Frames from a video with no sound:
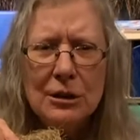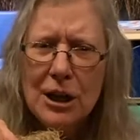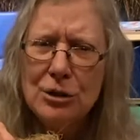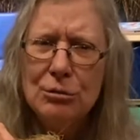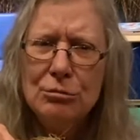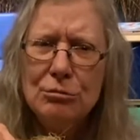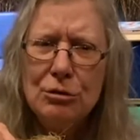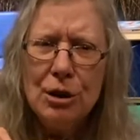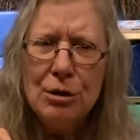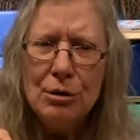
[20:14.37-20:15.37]
I don't
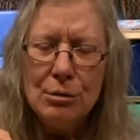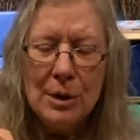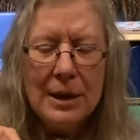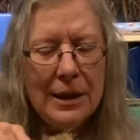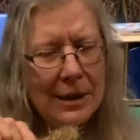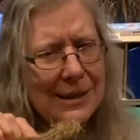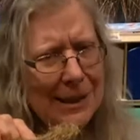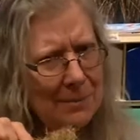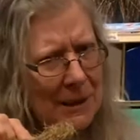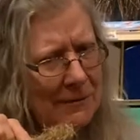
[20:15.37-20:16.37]
know,
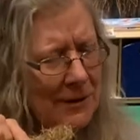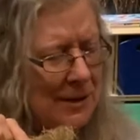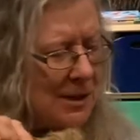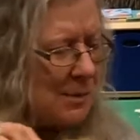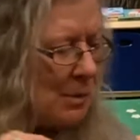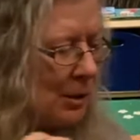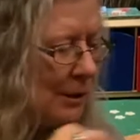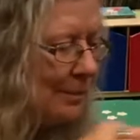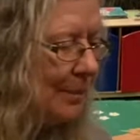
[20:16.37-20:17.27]
something very small.